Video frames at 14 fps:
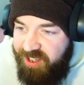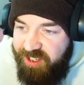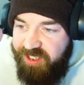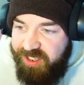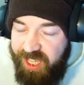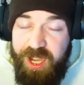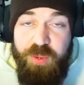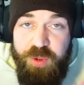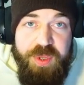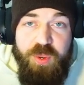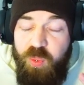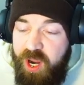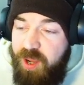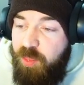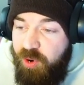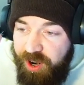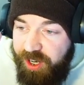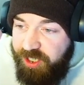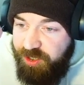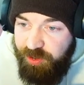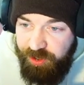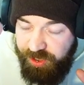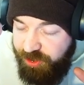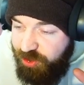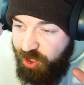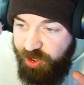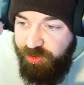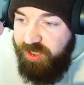That would be way more accurate and
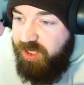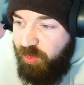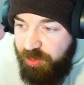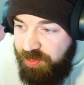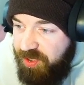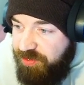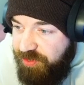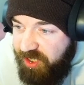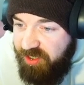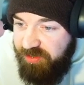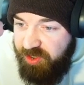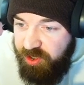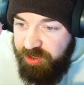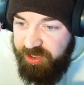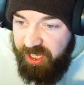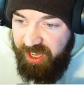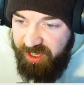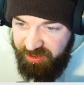totally would be forgiven on that.